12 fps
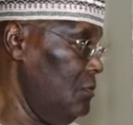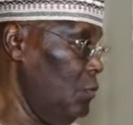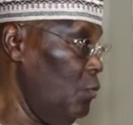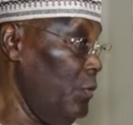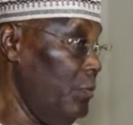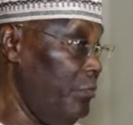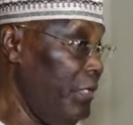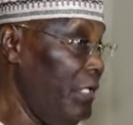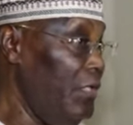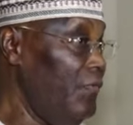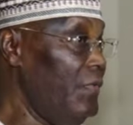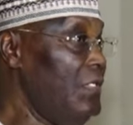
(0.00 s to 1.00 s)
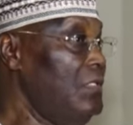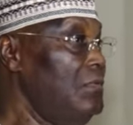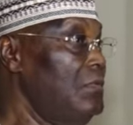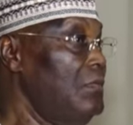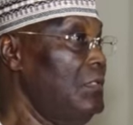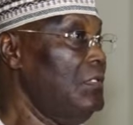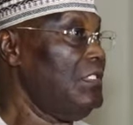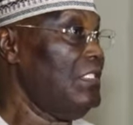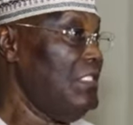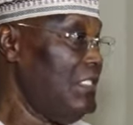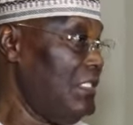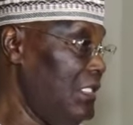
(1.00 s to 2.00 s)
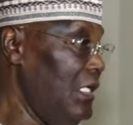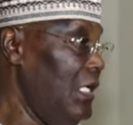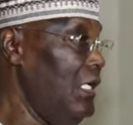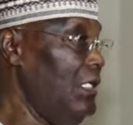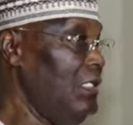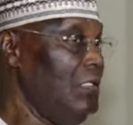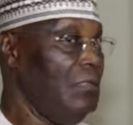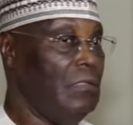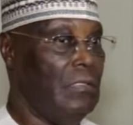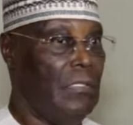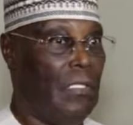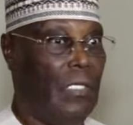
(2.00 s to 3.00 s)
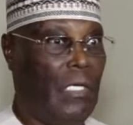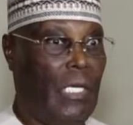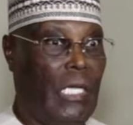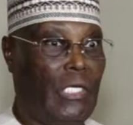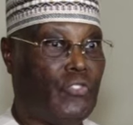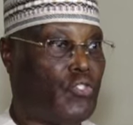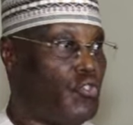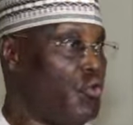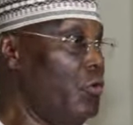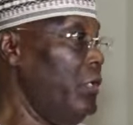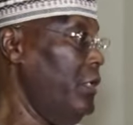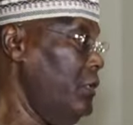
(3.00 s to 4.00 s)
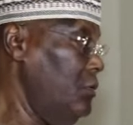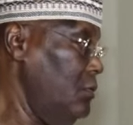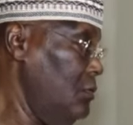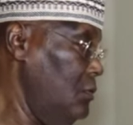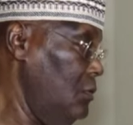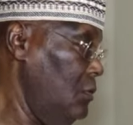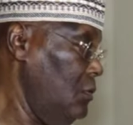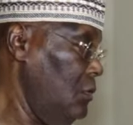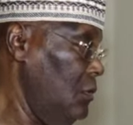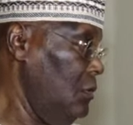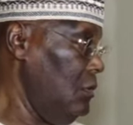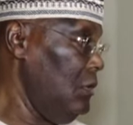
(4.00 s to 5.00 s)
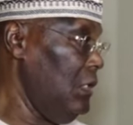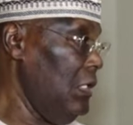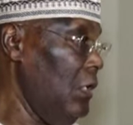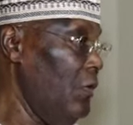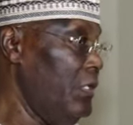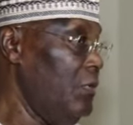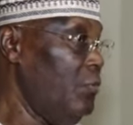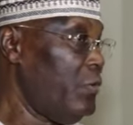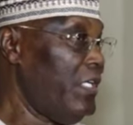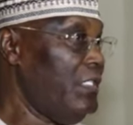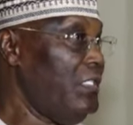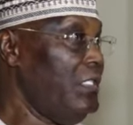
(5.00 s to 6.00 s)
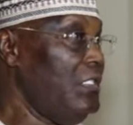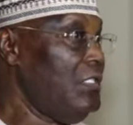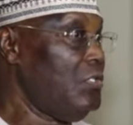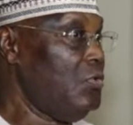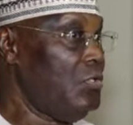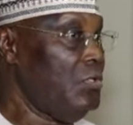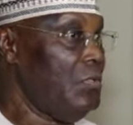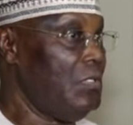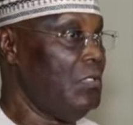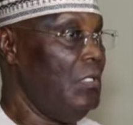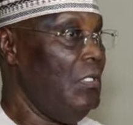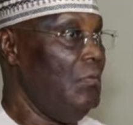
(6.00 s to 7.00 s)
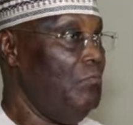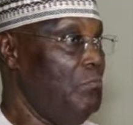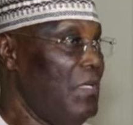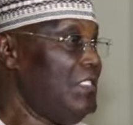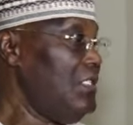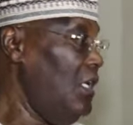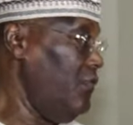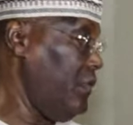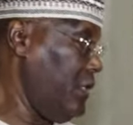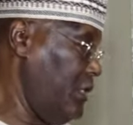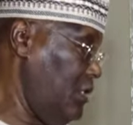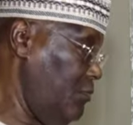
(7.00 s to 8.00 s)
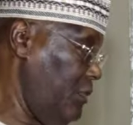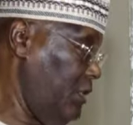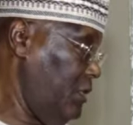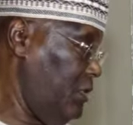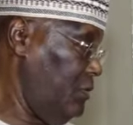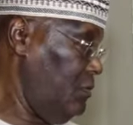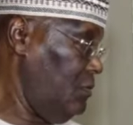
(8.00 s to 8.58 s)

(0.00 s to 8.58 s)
We believe in sincerely and strongly that our democratic institutions must have credibility.